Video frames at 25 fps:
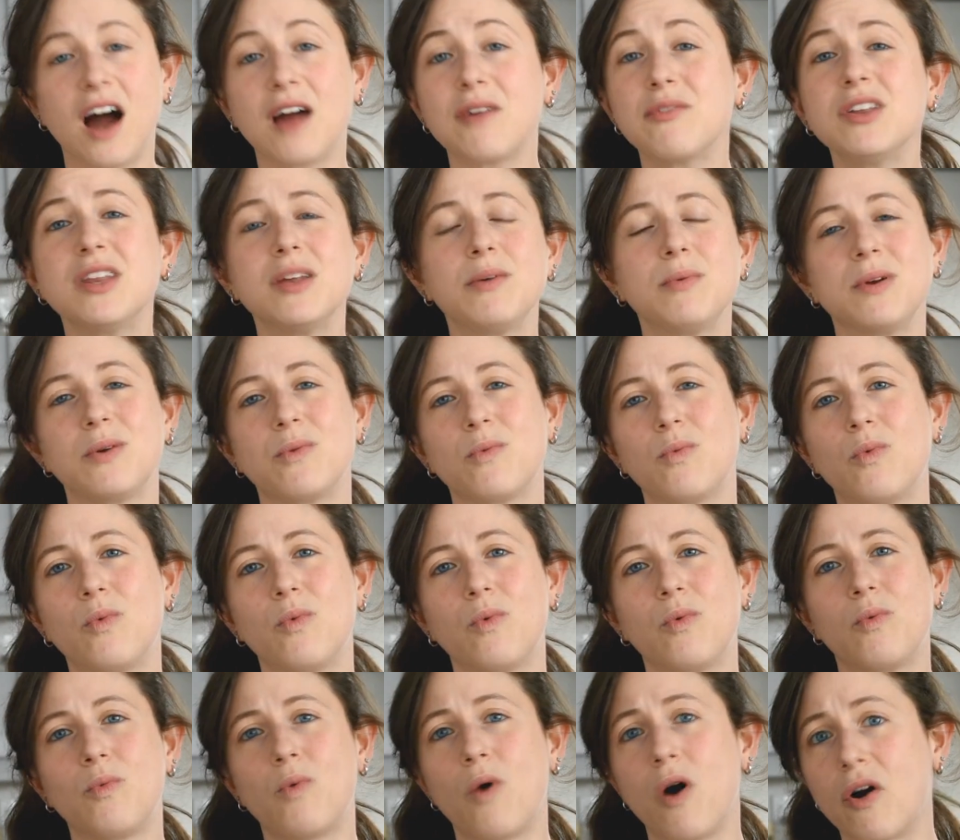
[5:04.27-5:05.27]
I really
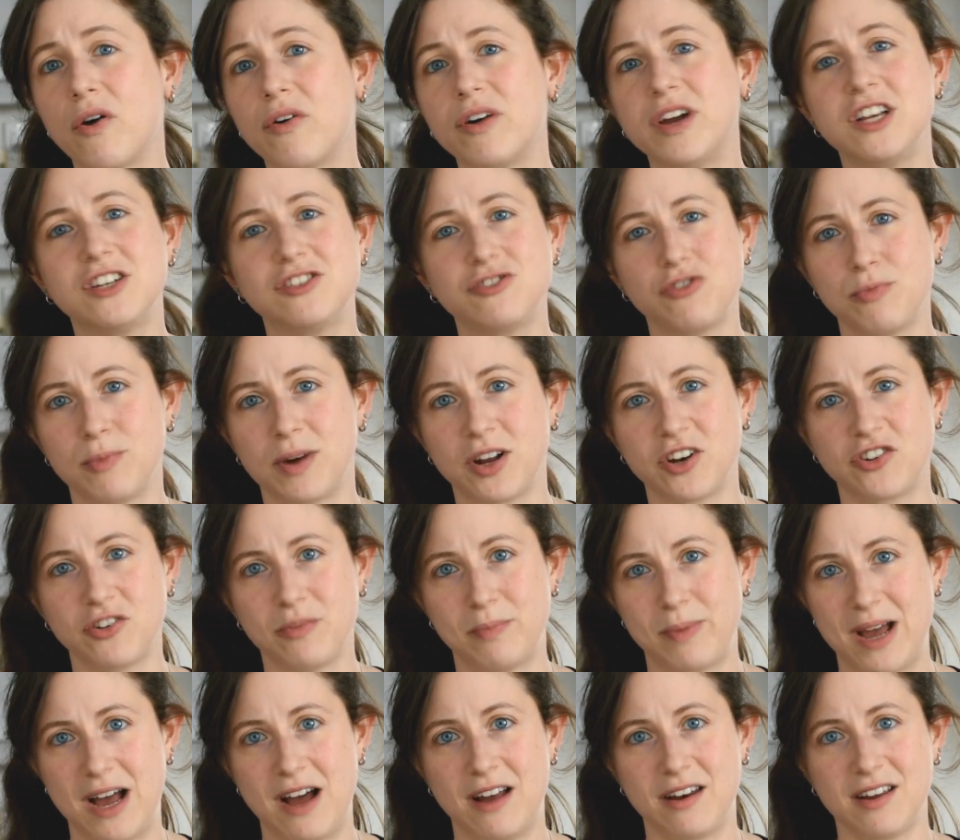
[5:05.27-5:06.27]
wouldn't worry too much
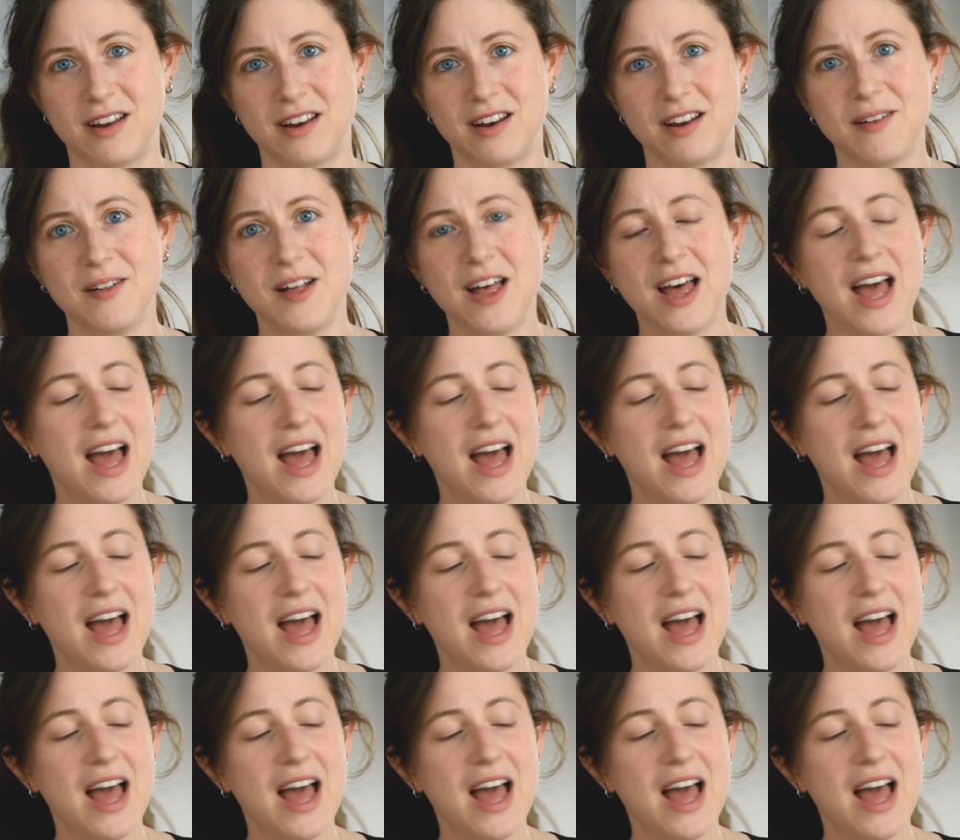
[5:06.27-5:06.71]
about it.